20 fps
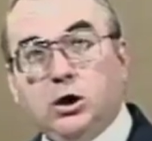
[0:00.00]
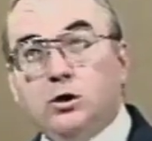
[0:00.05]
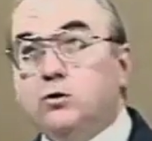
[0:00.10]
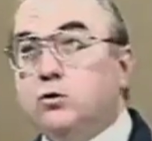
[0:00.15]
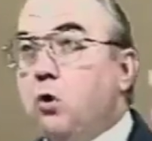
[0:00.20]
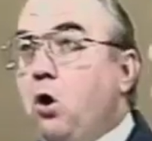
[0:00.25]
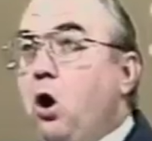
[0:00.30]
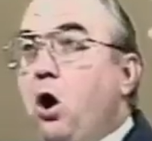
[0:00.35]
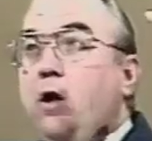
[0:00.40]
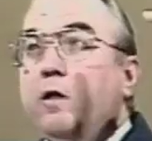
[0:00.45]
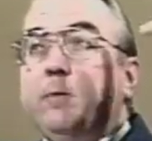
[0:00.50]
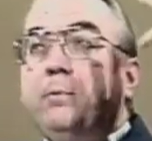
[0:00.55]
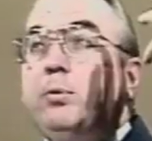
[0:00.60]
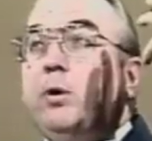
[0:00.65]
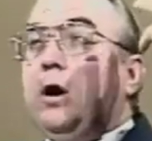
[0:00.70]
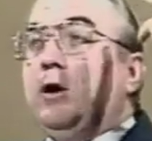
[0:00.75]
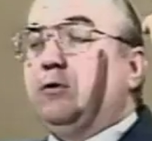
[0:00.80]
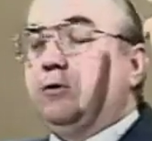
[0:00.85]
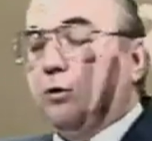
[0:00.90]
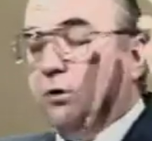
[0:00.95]
Under all the
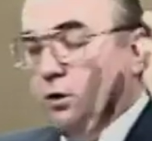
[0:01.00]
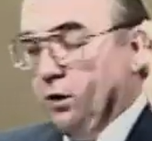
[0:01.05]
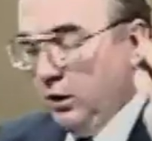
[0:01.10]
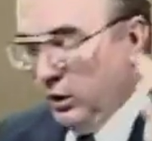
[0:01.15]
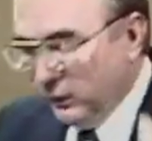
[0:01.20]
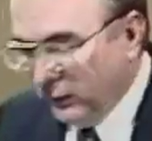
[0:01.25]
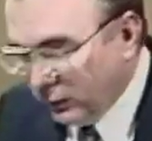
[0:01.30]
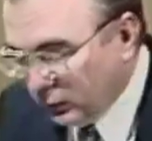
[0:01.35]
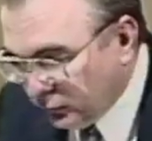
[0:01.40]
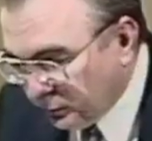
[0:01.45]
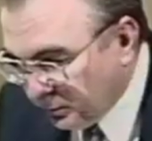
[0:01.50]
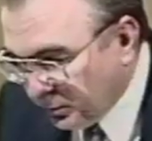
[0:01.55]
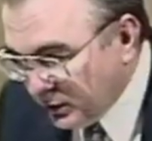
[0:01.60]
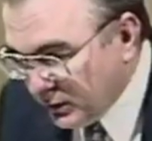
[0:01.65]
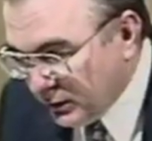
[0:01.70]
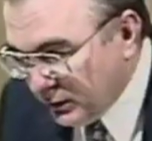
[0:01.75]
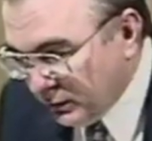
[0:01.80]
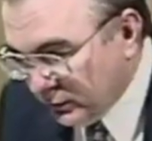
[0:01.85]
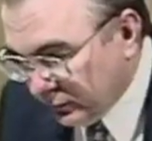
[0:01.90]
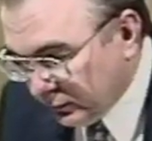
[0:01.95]
pressure, there's
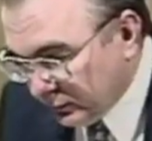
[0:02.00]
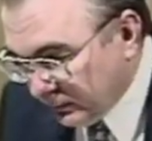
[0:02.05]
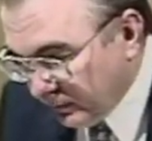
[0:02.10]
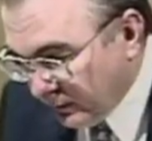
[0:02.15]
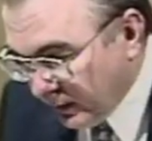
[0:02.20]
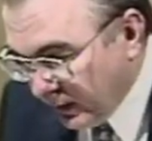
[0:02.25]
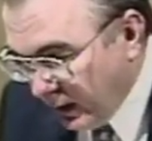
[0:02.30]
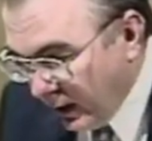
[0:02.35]
peace.